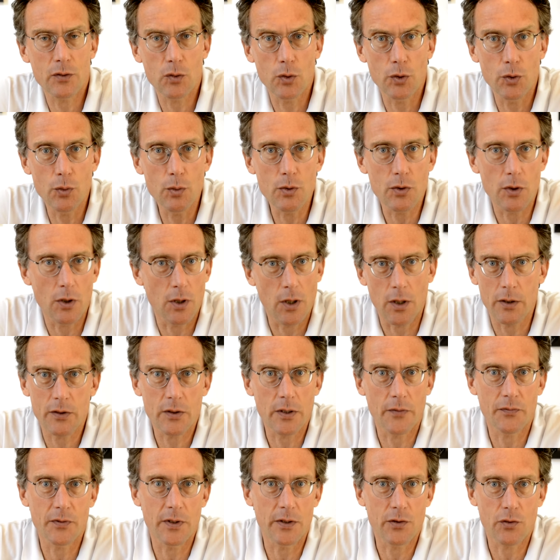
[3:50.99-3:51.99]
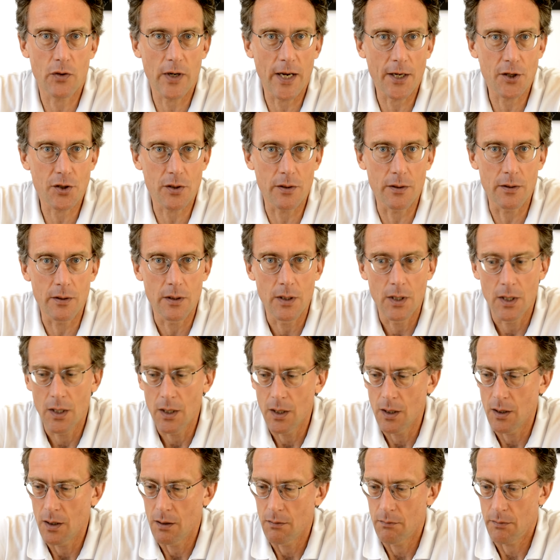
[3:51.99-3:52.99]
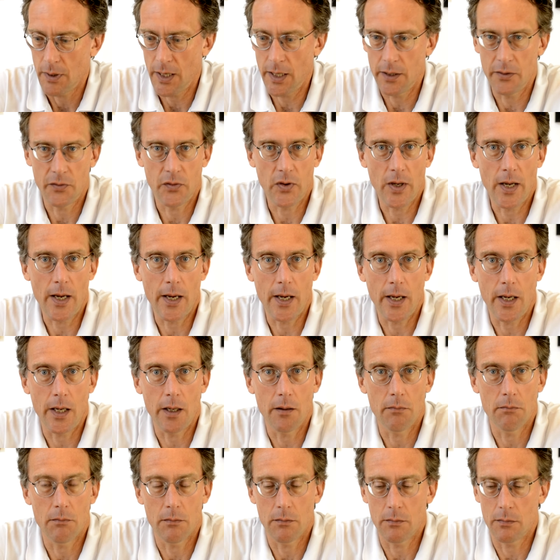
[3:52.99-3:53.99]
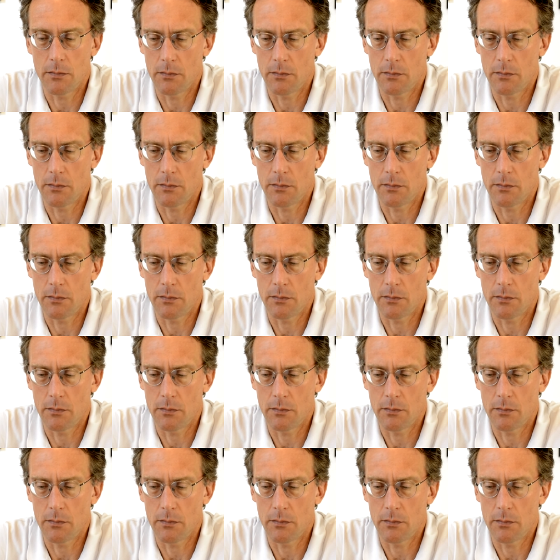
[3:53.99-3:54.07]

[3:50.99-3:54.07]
to use lots of discretion and say,